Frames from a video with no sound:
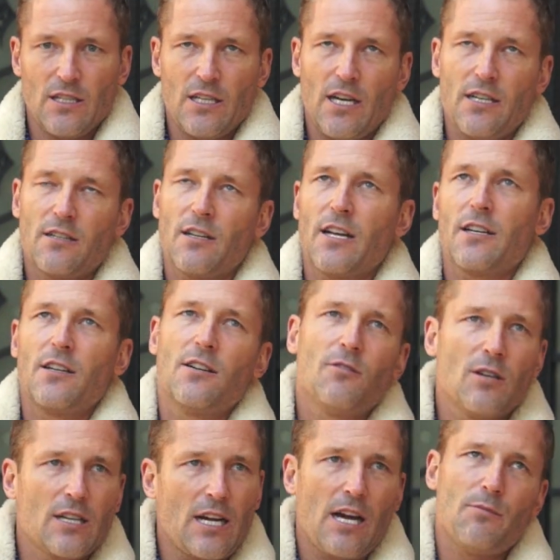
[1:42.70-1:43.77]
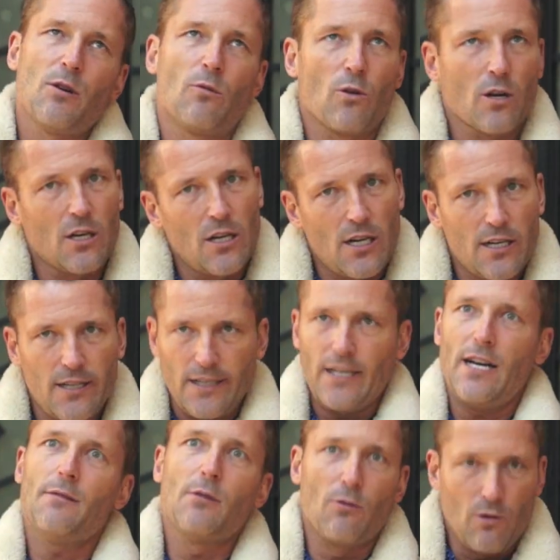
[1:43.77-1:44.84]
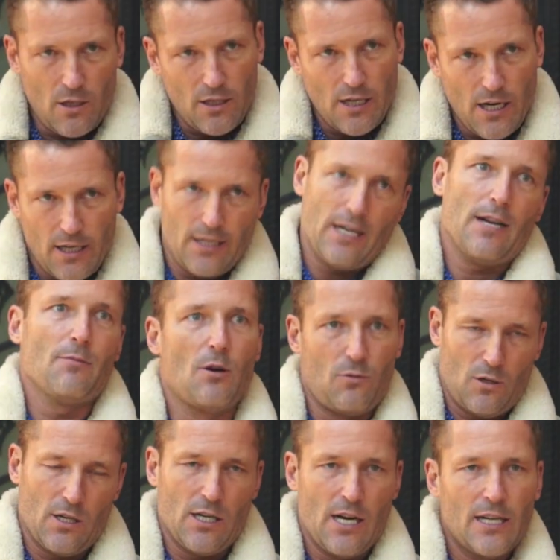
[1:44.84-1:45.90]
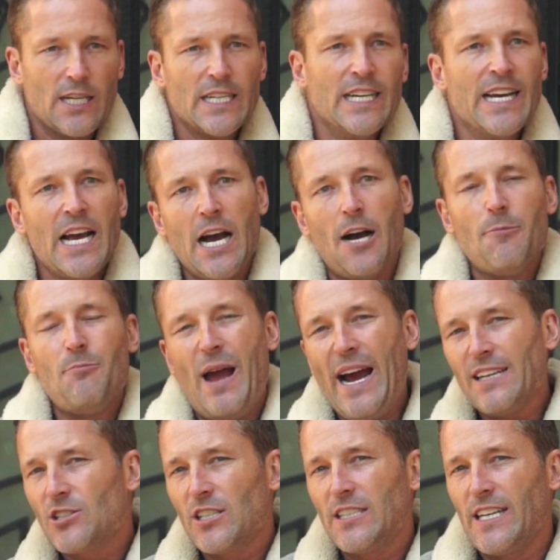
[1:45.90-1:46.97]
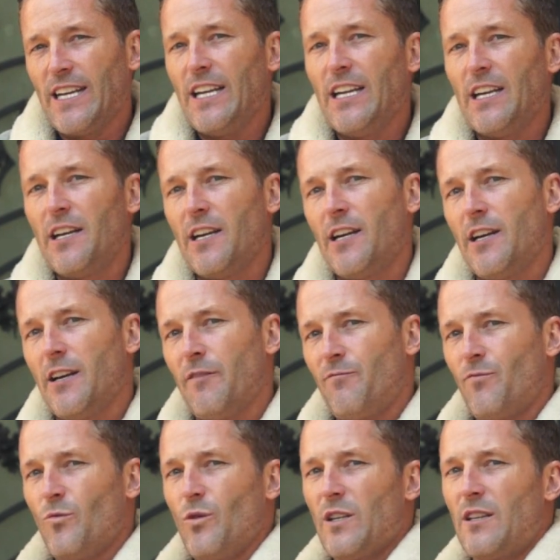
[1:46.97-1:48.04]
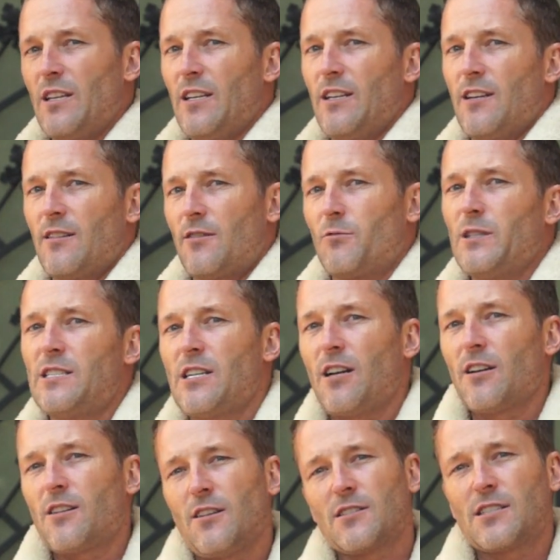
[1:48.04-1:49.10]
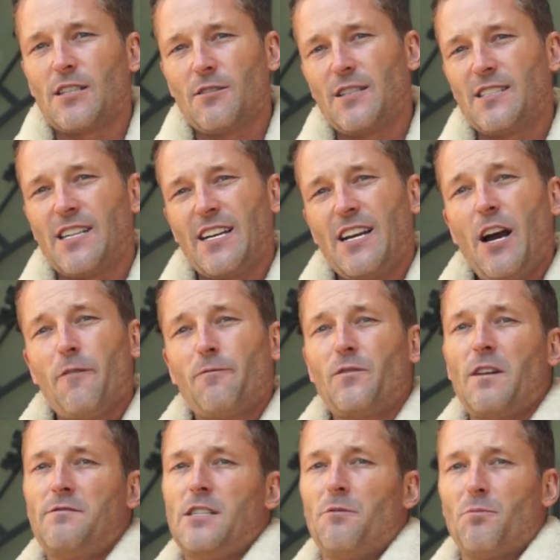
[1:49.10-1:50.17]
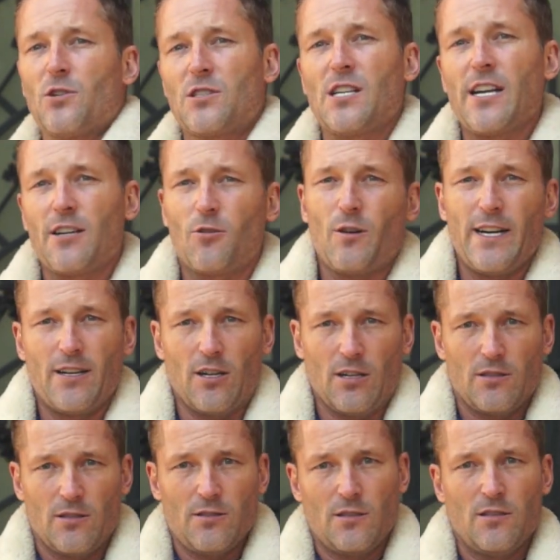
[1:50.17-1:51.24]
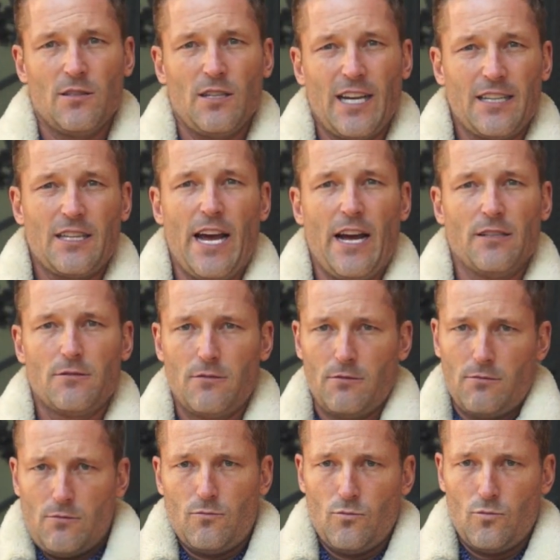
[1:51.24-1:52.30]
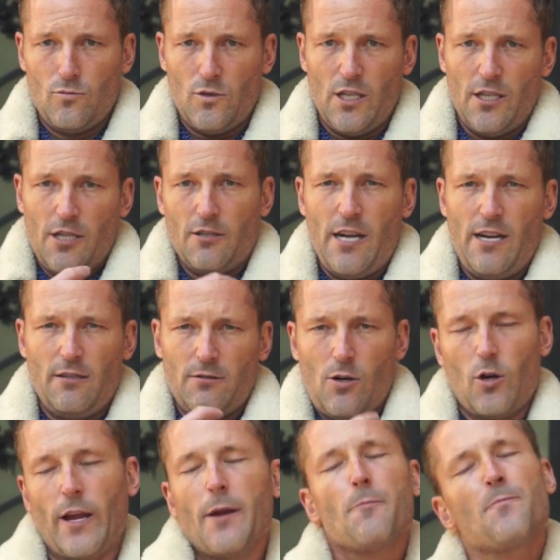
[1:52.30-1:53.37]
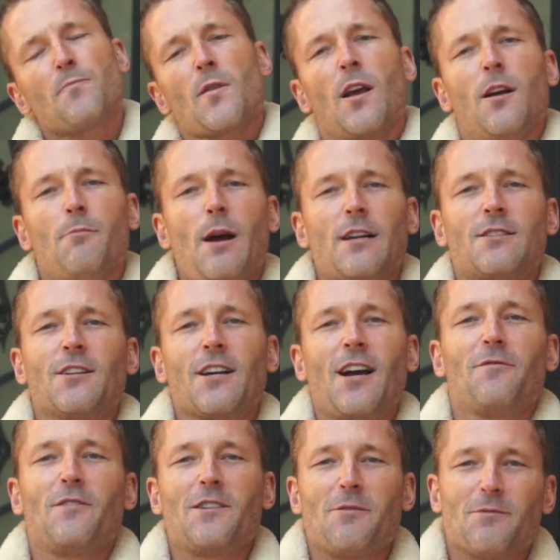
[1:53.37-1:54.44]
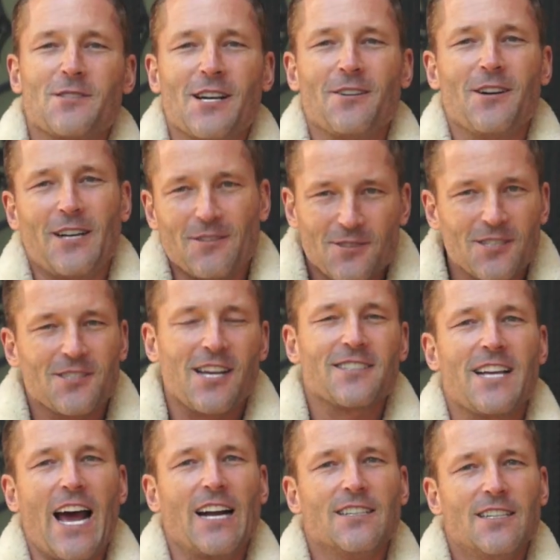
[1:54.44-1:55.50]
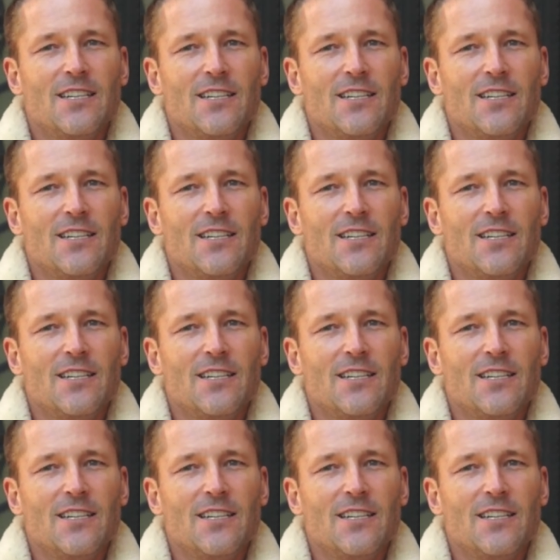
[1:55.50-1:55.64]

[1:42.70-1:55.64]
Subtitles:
And you're like, you know what? I've been working on it, and I've been working on it, and I've been working on it. Imagine if within a 3 telecall series, it got 50% greater, like that. Can you hear that? Okay. Imagine it got 50% greater, just like that.